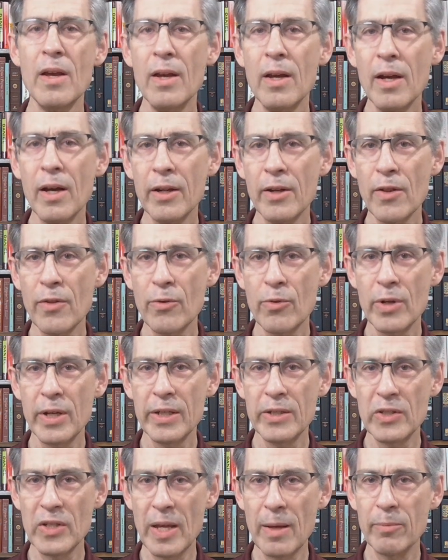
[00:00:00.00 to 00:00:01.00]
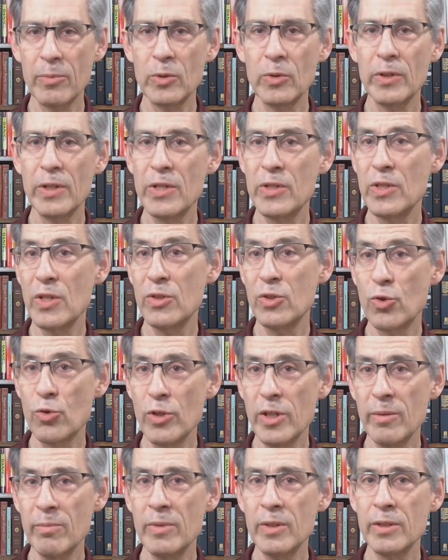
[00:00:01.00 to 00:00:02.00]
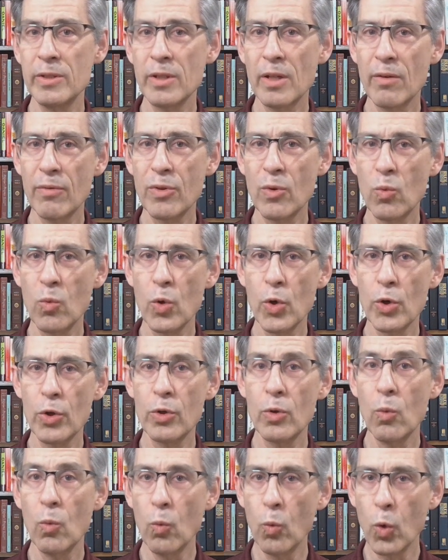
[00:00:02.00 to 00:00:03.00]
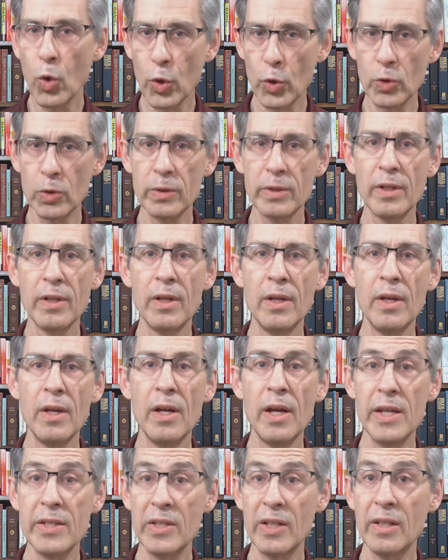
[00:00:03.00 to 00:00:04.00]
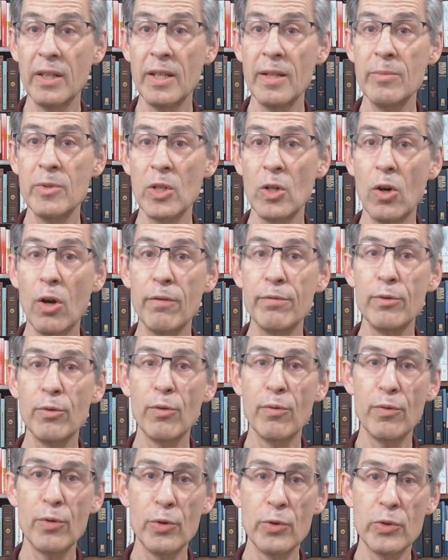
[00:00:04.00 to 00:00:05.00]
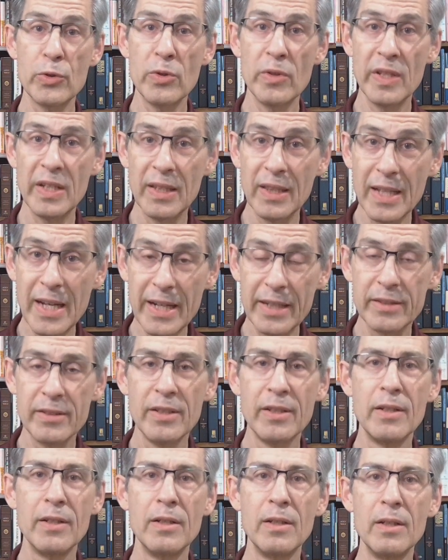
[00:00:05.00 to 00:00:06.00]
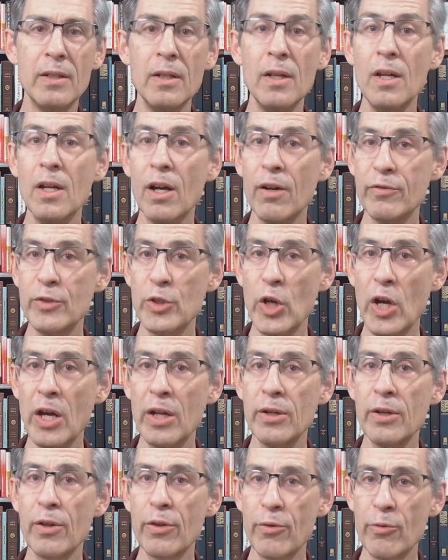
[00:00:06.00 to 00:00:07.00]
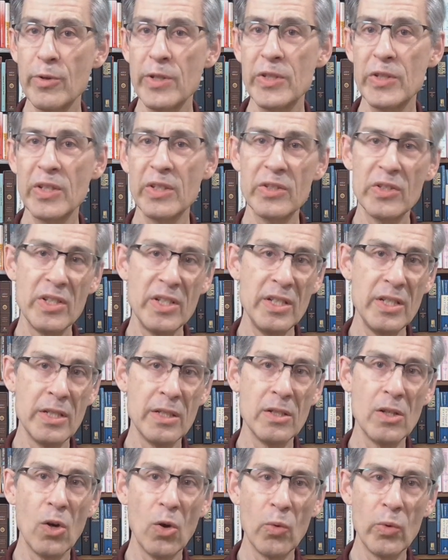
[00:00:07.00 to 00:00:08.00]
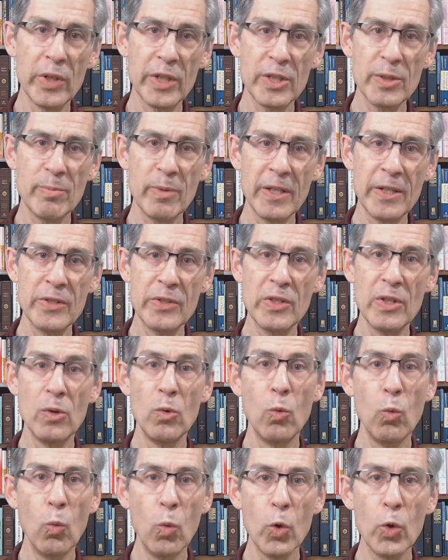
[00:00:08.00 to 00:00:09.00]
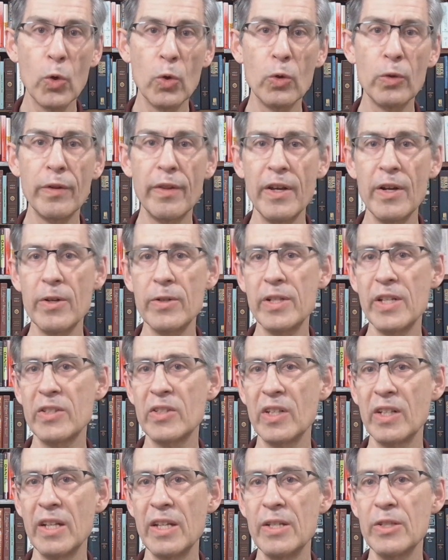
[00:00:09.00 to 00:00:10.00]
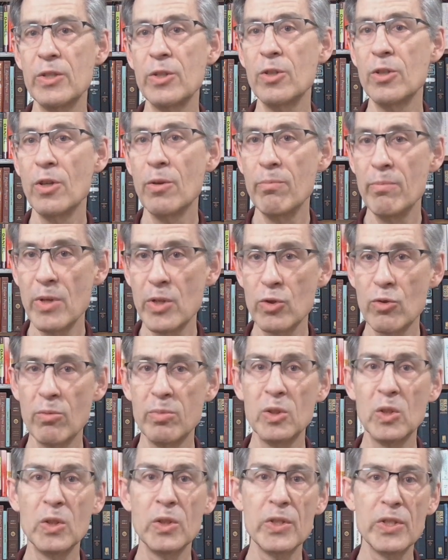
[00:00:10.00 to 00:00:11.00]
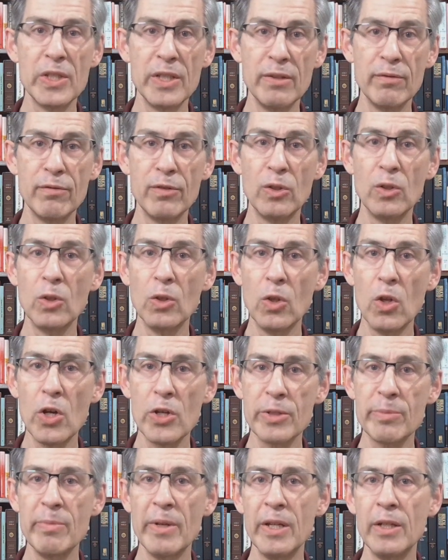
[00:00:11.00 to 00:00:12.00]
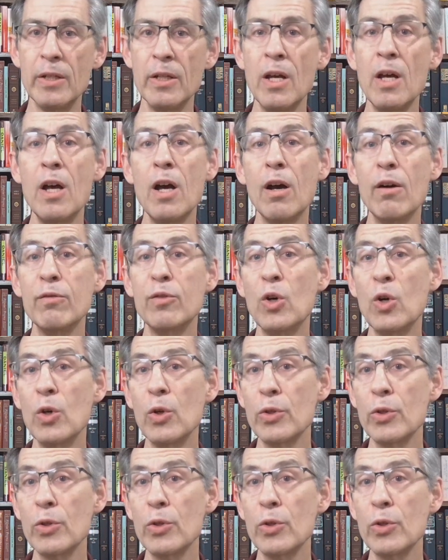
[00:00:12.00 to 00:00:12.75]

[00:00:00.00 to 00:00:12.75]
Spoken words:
Another example is his treatment of the word world, as he claims it often refers to the elect. Of John 3:16, Owen explains that world there designates miserable, sinful, lost men of all